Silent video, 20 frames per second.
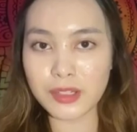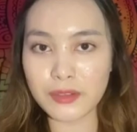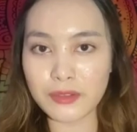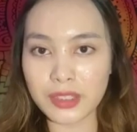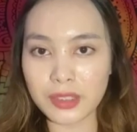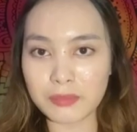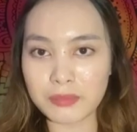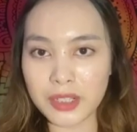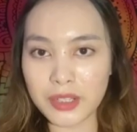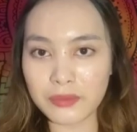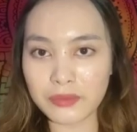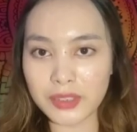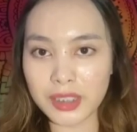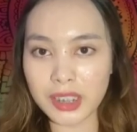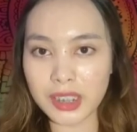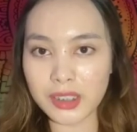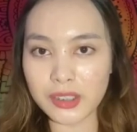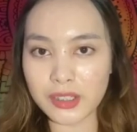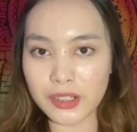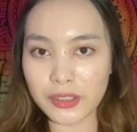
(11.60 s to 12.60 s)
will
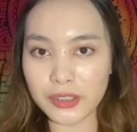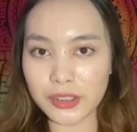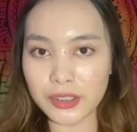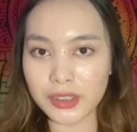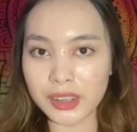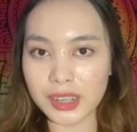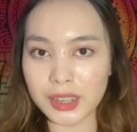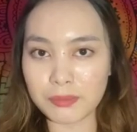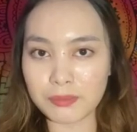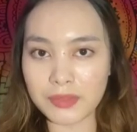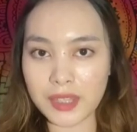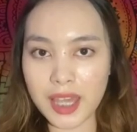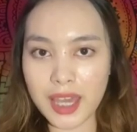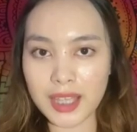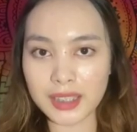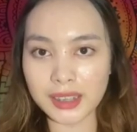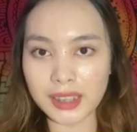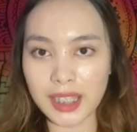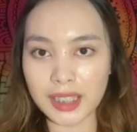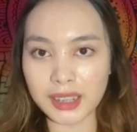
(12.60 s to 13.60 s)
briefly introduce the
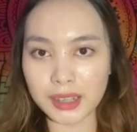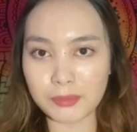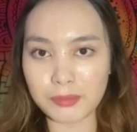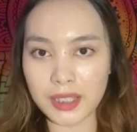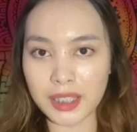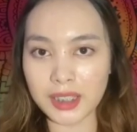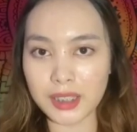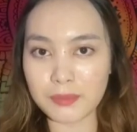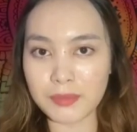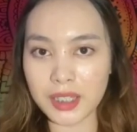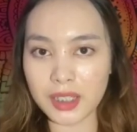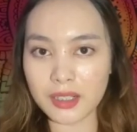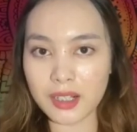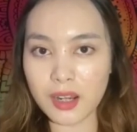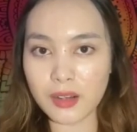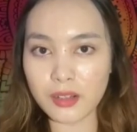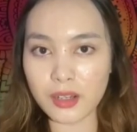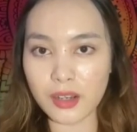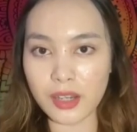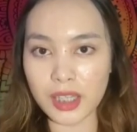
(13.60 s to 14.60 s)
place, explain the
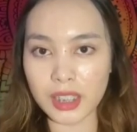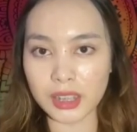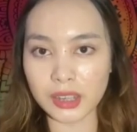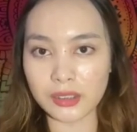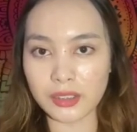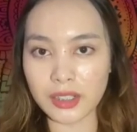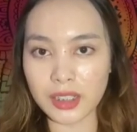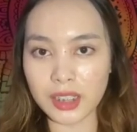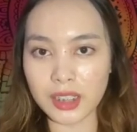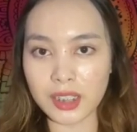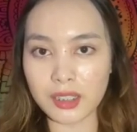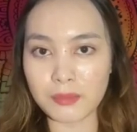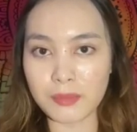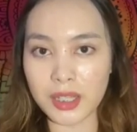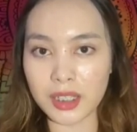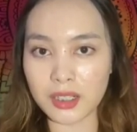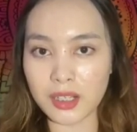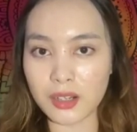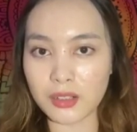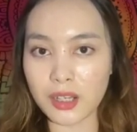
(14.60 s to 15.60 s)
background or historical
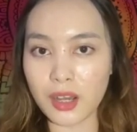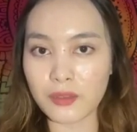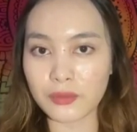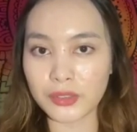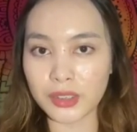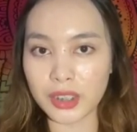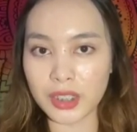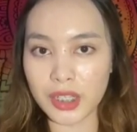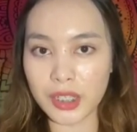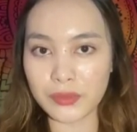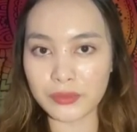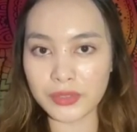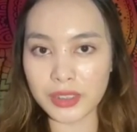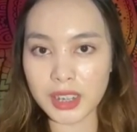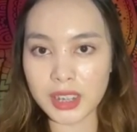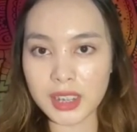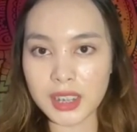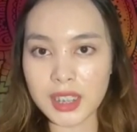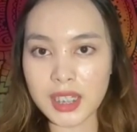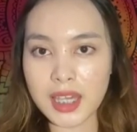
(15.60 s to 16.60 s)
background of the
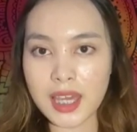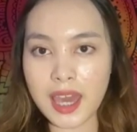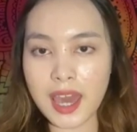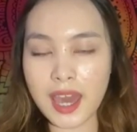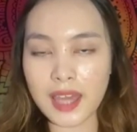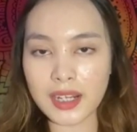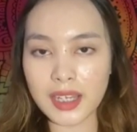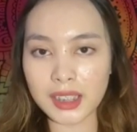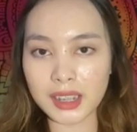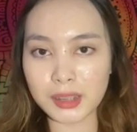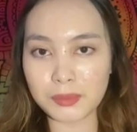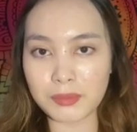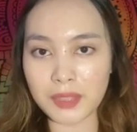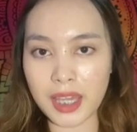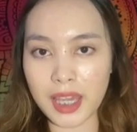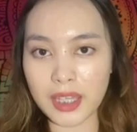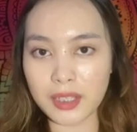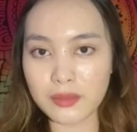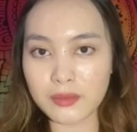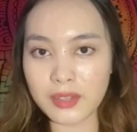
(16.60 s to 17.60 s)
river, and
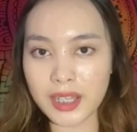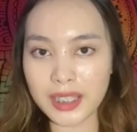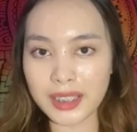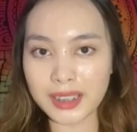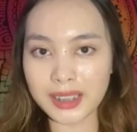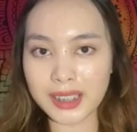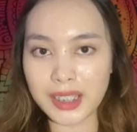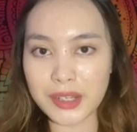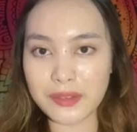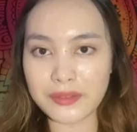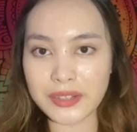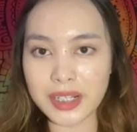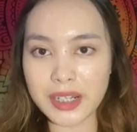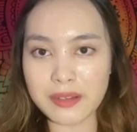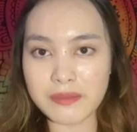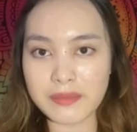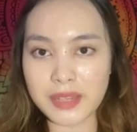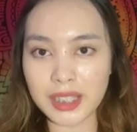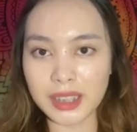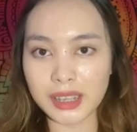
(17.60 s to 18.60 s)
explain why this river
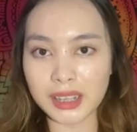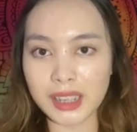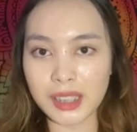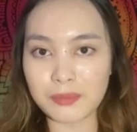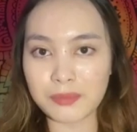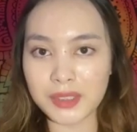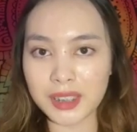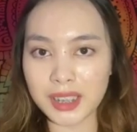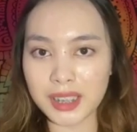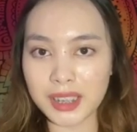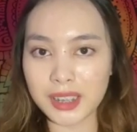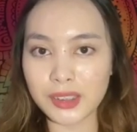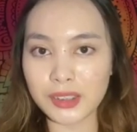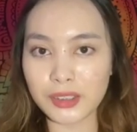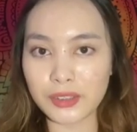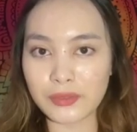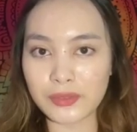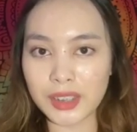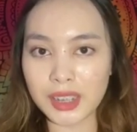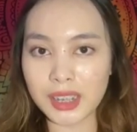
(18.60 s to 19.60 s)
remains appealing
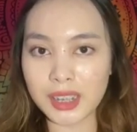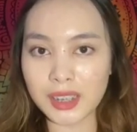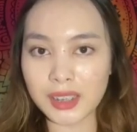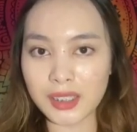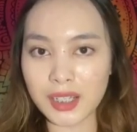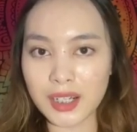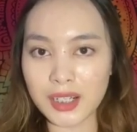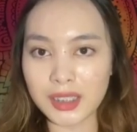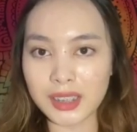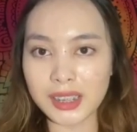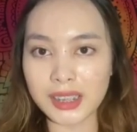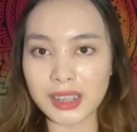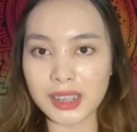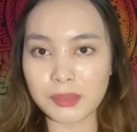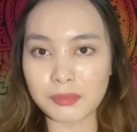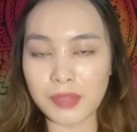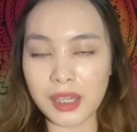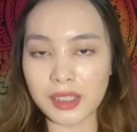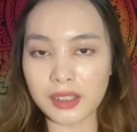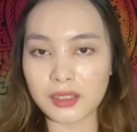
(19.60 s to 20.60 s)
to visitors
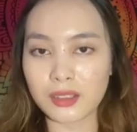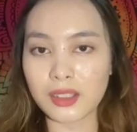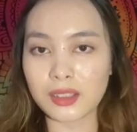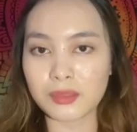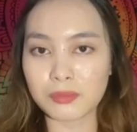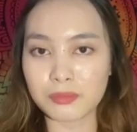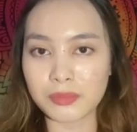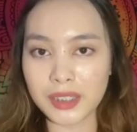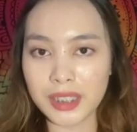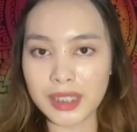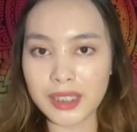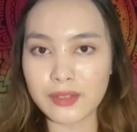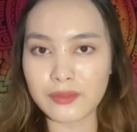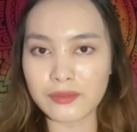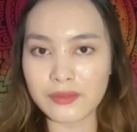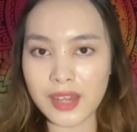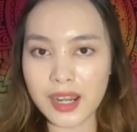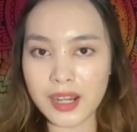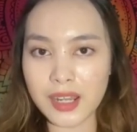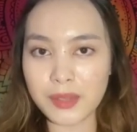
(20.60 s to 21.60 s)
despite not being
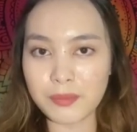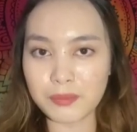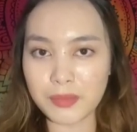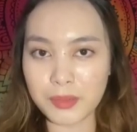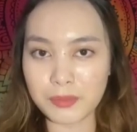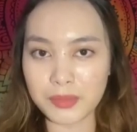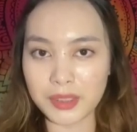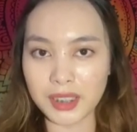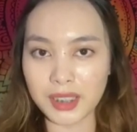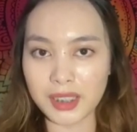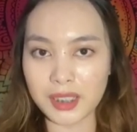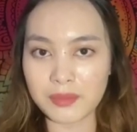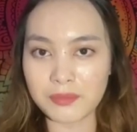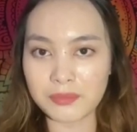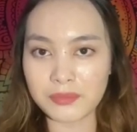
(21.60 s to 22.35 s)
very popular.